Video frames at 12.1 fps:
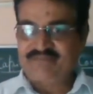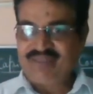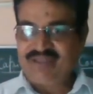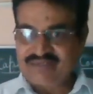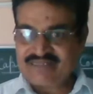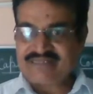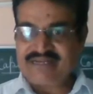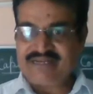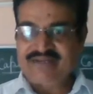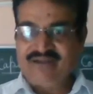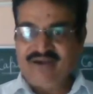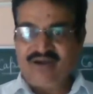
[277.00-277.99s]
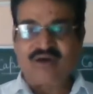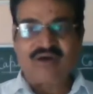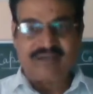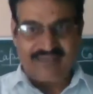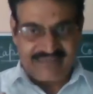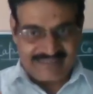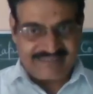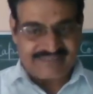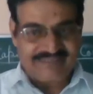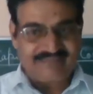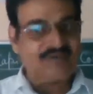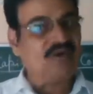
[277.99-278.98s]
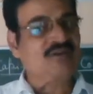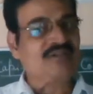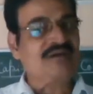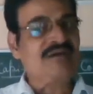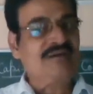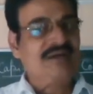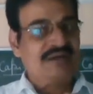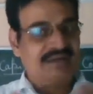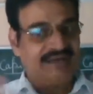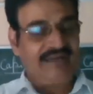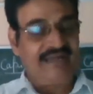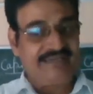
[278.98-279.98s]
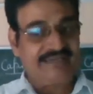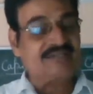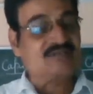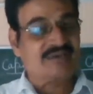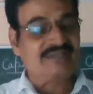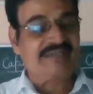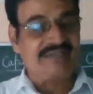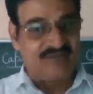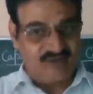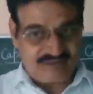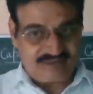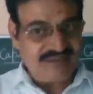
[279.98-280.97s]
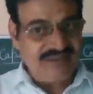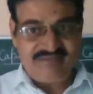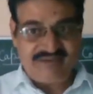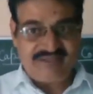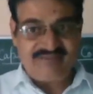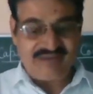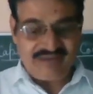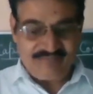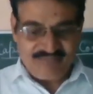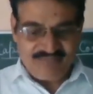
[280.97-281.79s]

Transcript: understand, or attractive or the and it was the adorned very well.